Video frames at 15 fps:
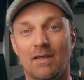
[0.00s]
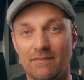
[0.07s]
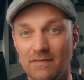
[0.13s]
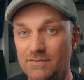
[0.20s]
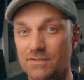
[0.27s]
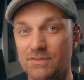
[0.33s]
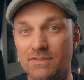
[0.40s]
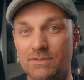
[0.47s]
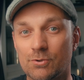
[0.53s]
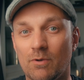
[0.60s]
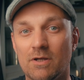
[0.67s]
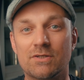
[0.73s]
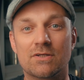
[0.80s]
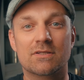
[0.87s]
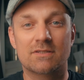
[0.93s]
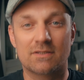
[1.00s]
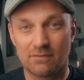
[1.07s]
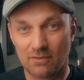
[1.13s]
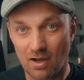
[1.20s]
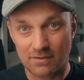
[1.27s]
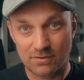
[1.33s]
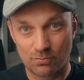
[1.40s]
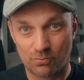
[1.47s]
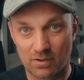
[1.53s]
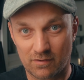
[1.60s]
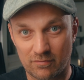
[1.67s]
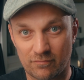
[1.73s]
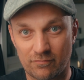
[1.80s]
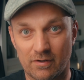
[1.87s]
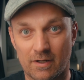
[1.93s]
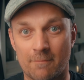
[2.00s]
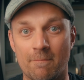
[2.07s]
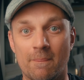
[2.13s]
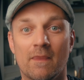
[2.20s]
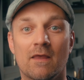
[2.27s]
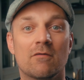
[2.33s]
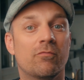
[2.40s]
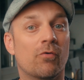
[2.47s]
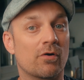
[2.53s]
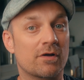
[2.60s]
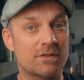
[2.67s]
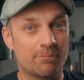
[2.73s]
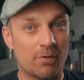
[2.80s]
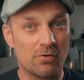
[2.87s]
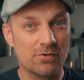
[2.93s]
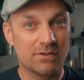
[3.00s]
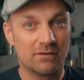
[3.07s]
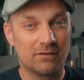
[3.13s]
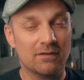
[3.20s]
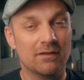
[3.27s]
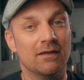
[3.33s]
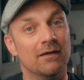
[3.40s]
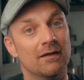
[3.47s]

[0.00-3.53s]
These are situations not to work for free. For exposure,